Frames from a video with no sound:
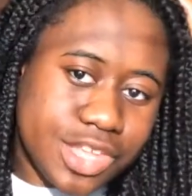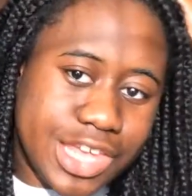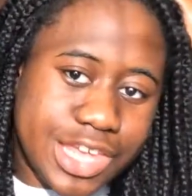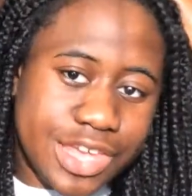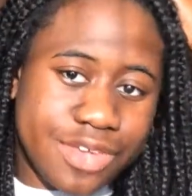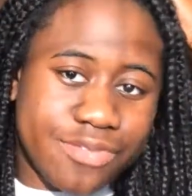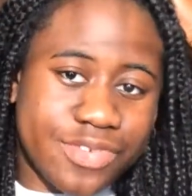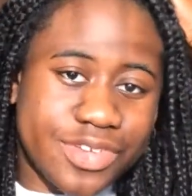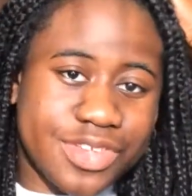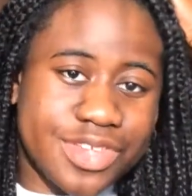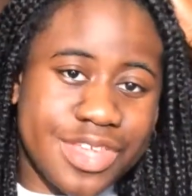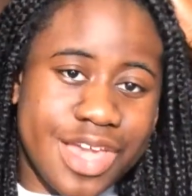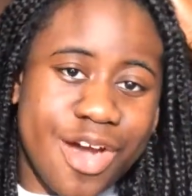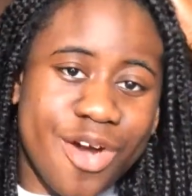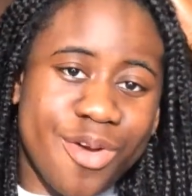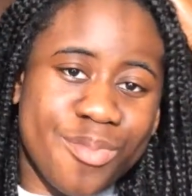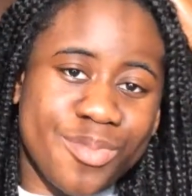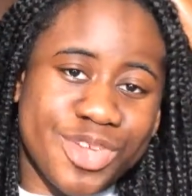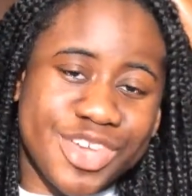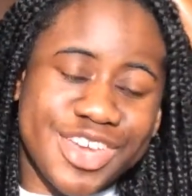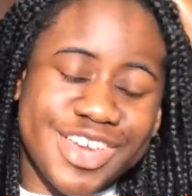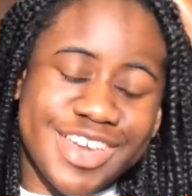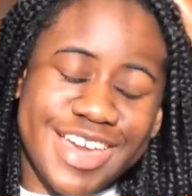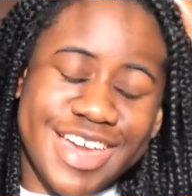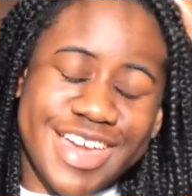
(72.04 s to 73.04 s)
Even now I'm
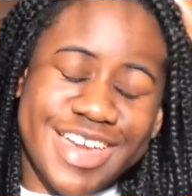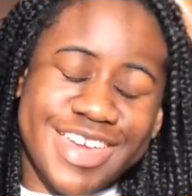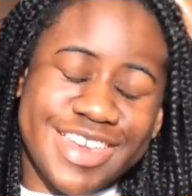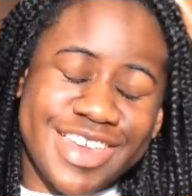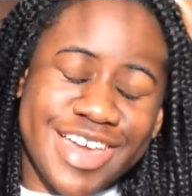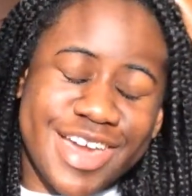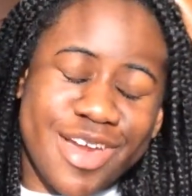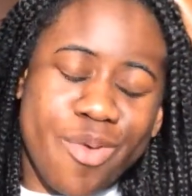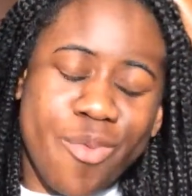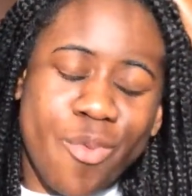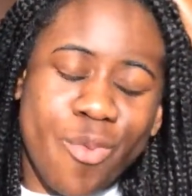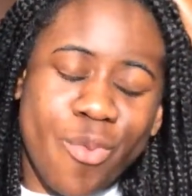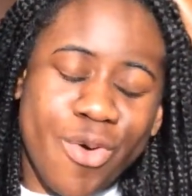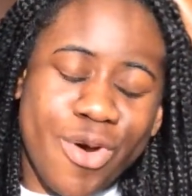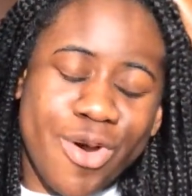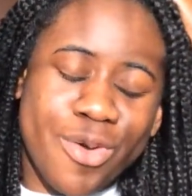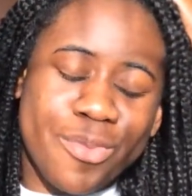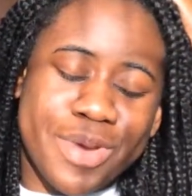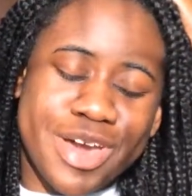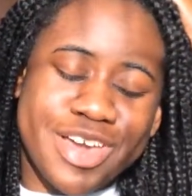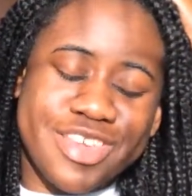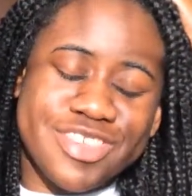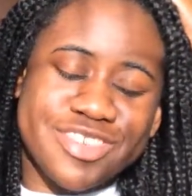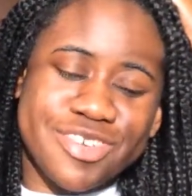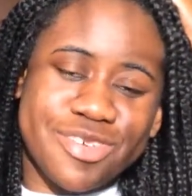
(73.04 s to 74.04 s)
looking at it like, what
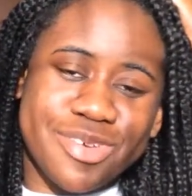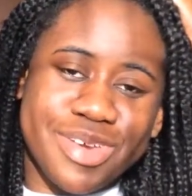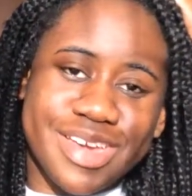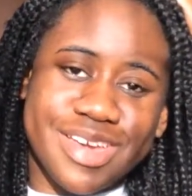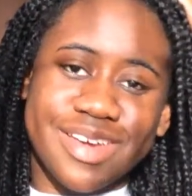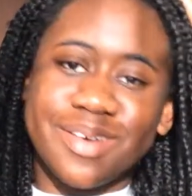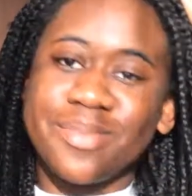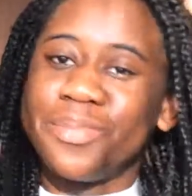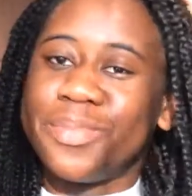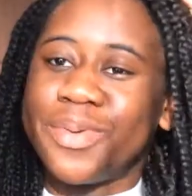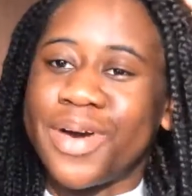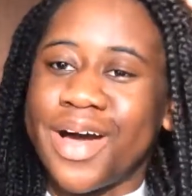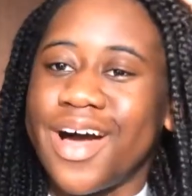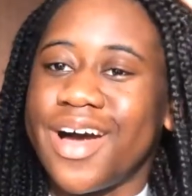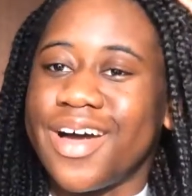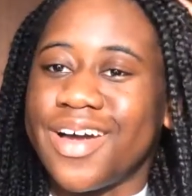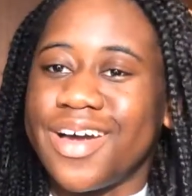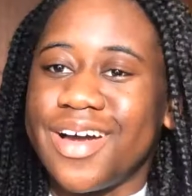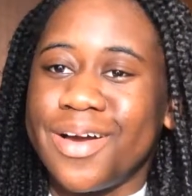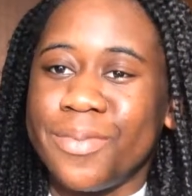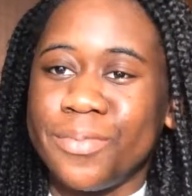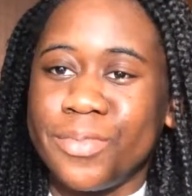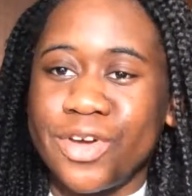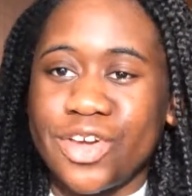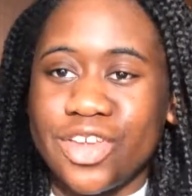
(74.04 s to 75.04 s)
am I doing?
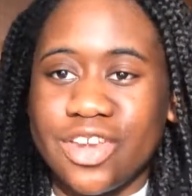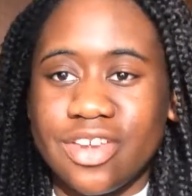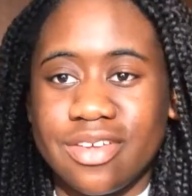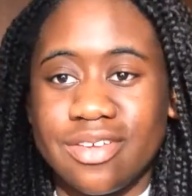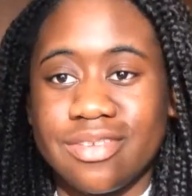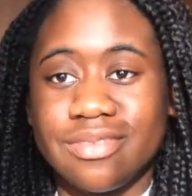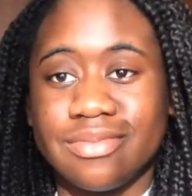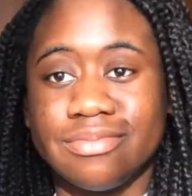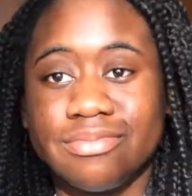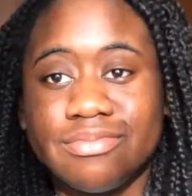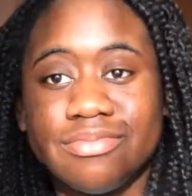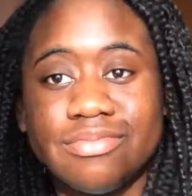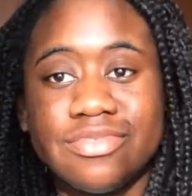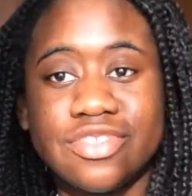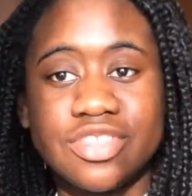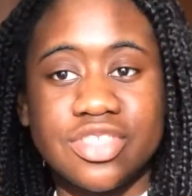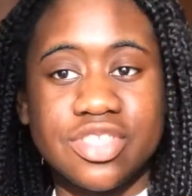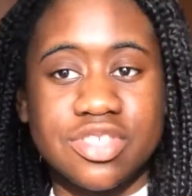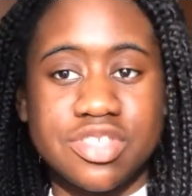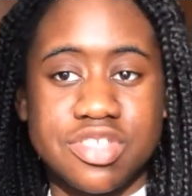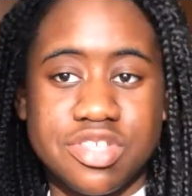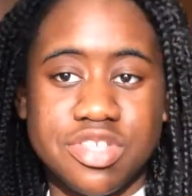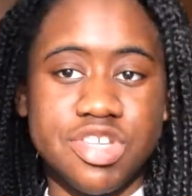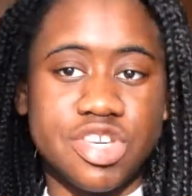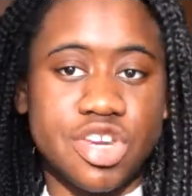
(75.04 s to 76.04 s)
But I'm gonna,
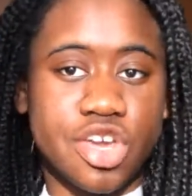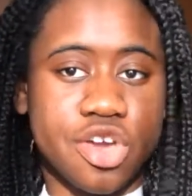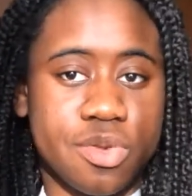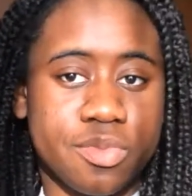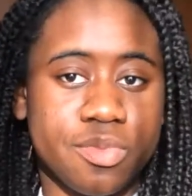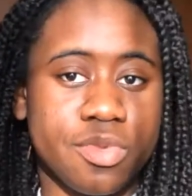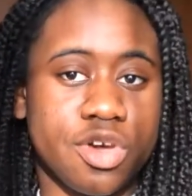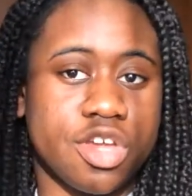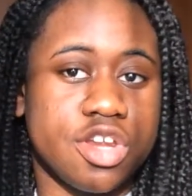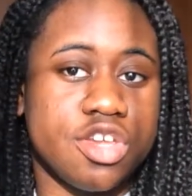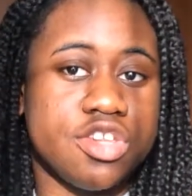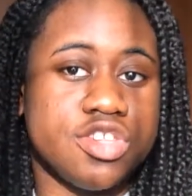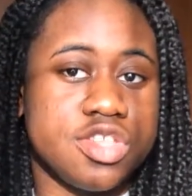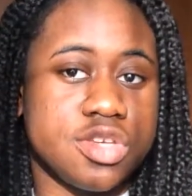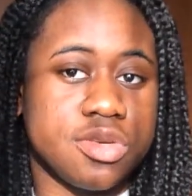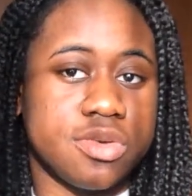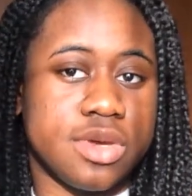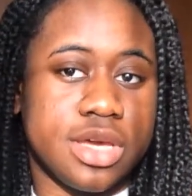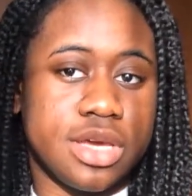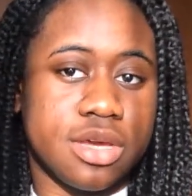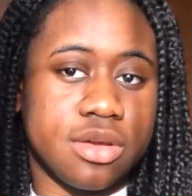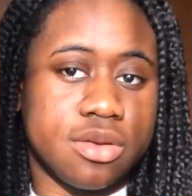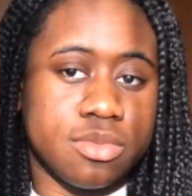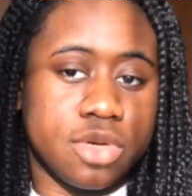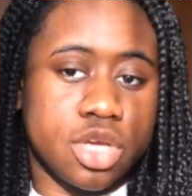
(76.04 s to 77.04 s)
you know, I'm gonna do
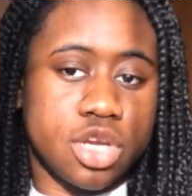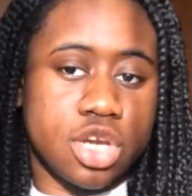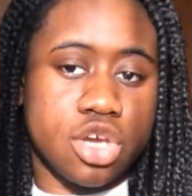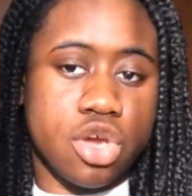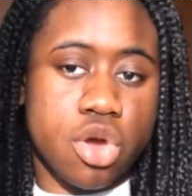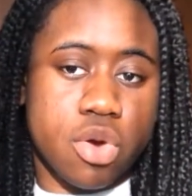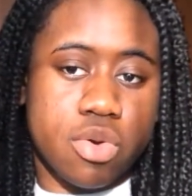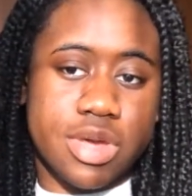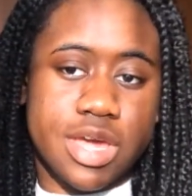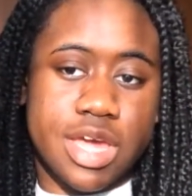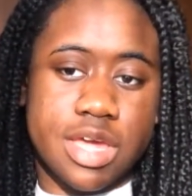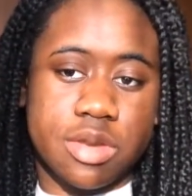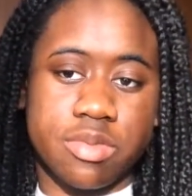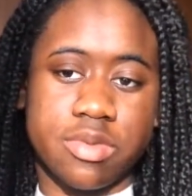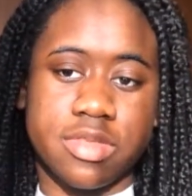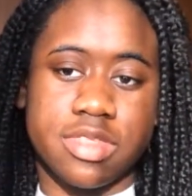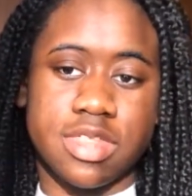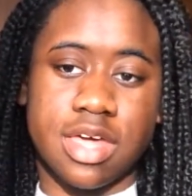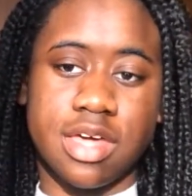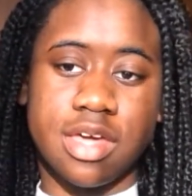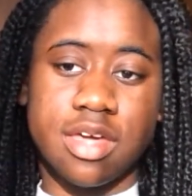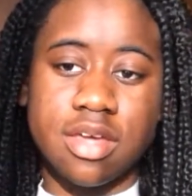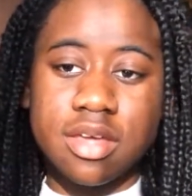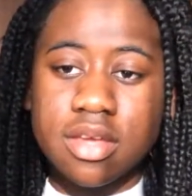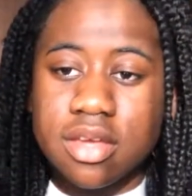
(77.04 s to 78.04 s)
it. I'm gonna go ahead
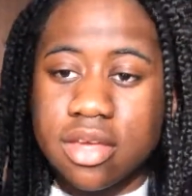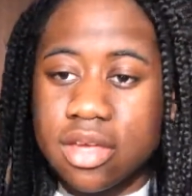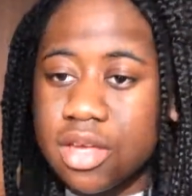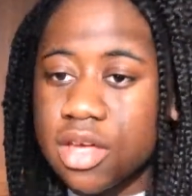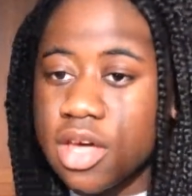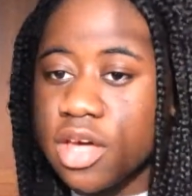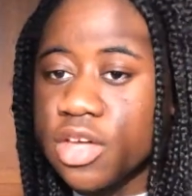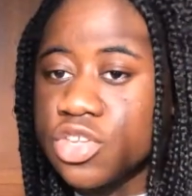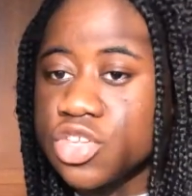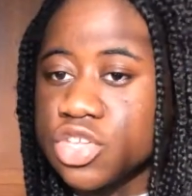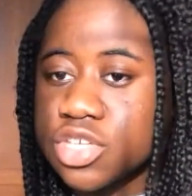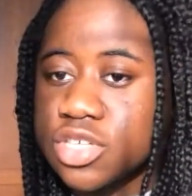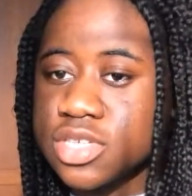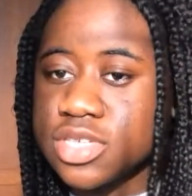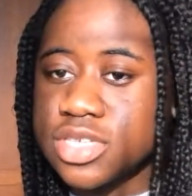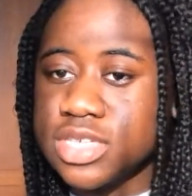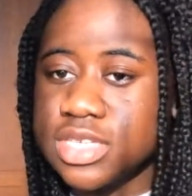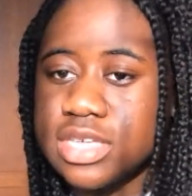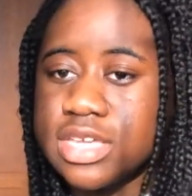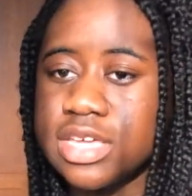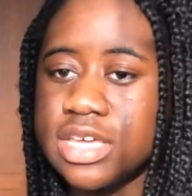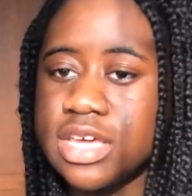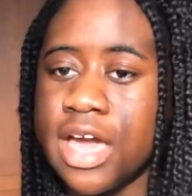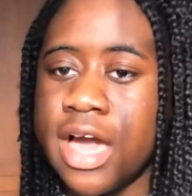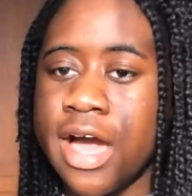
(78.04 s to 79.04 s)
with it and just
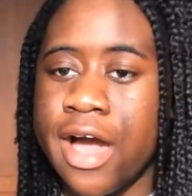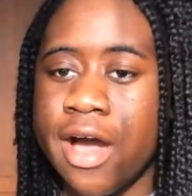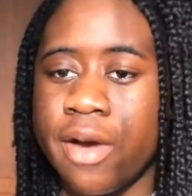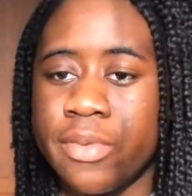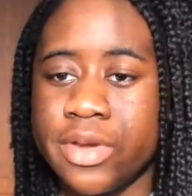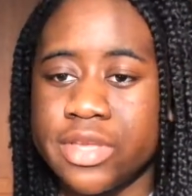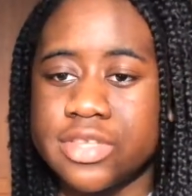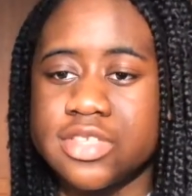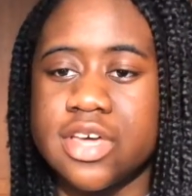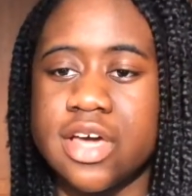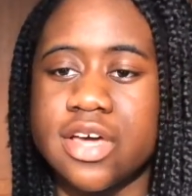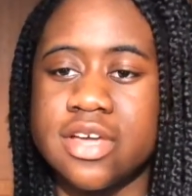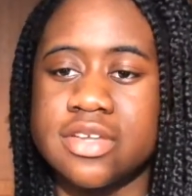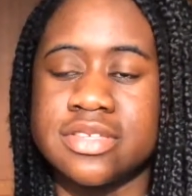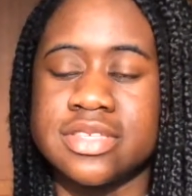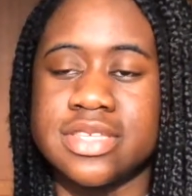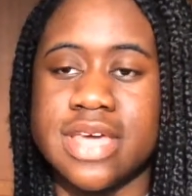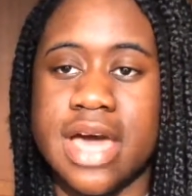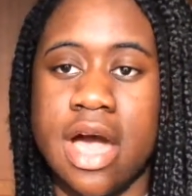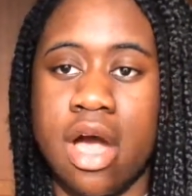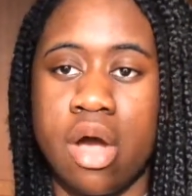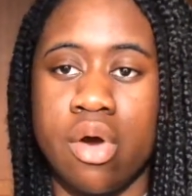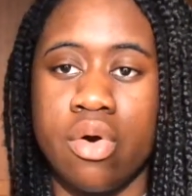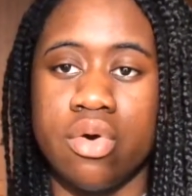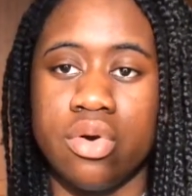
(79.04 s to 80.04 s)
see how it
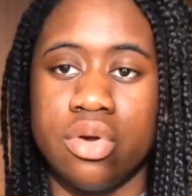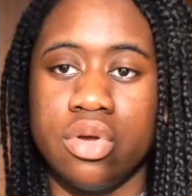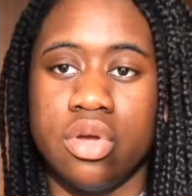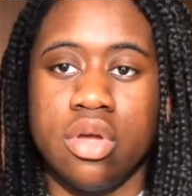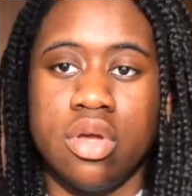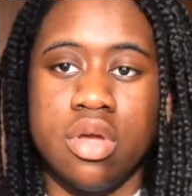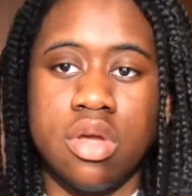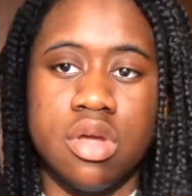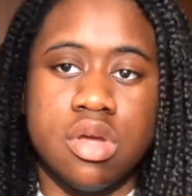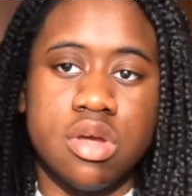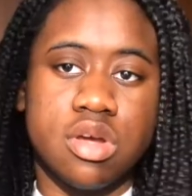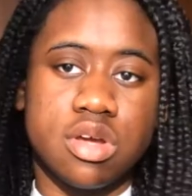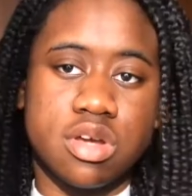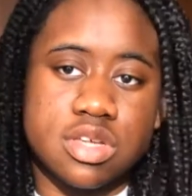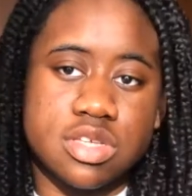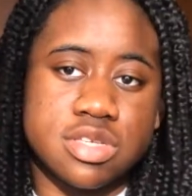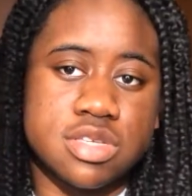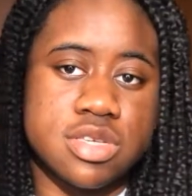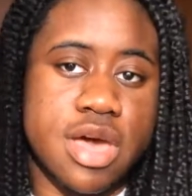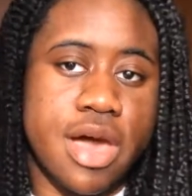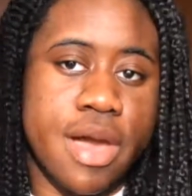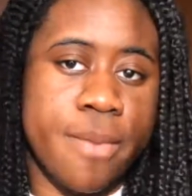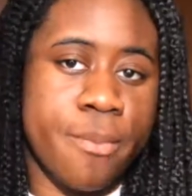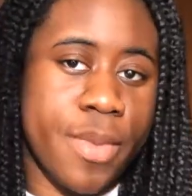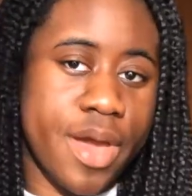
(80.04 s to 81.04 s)
turns out,
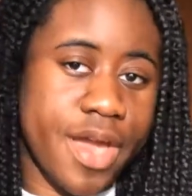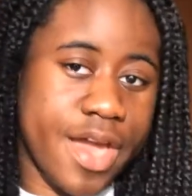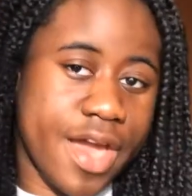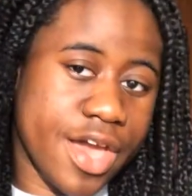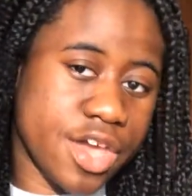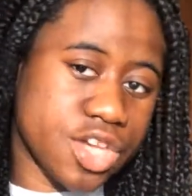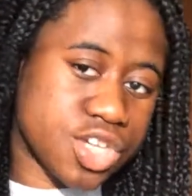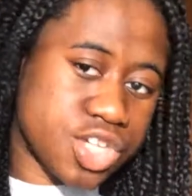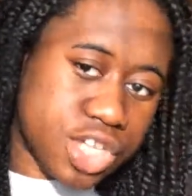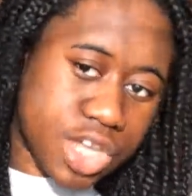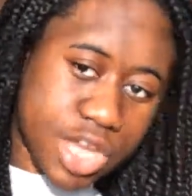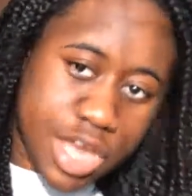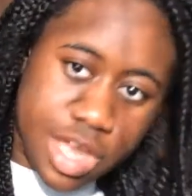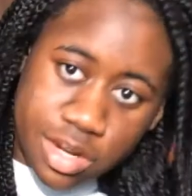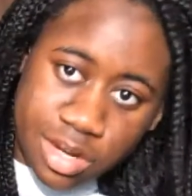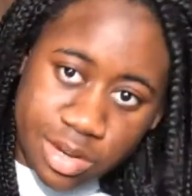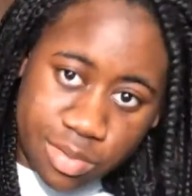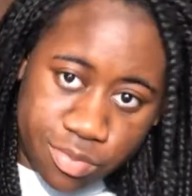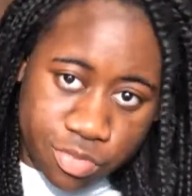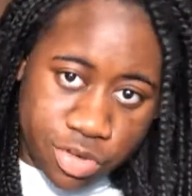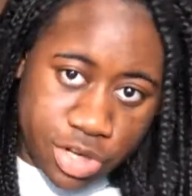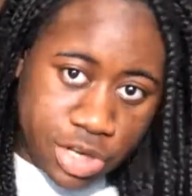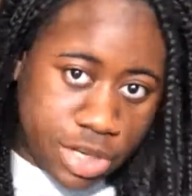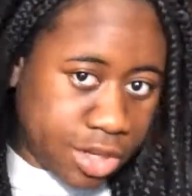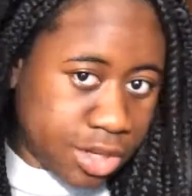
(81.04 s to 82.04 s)
because I might actually end
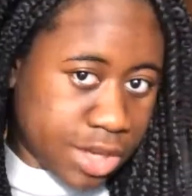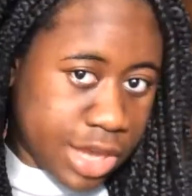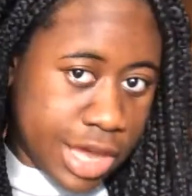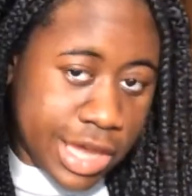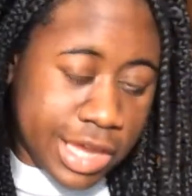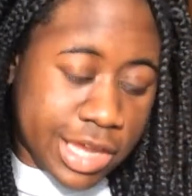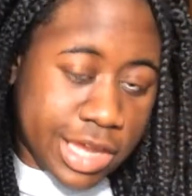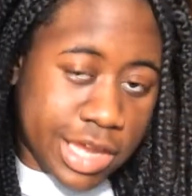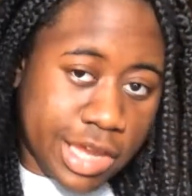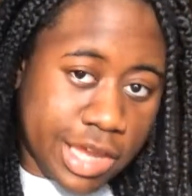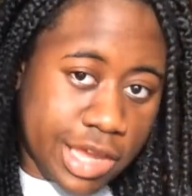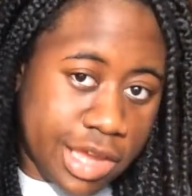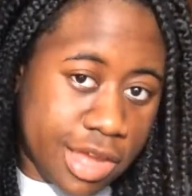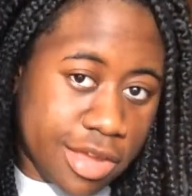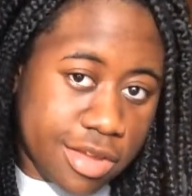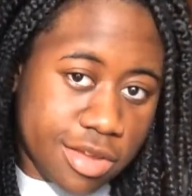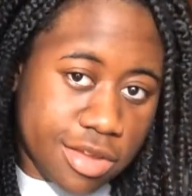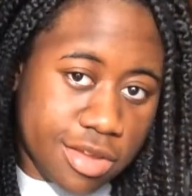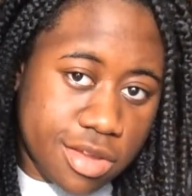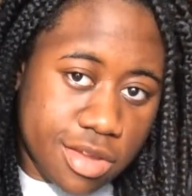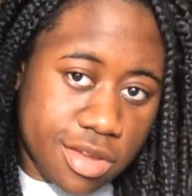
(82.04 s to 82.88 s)
up really liking it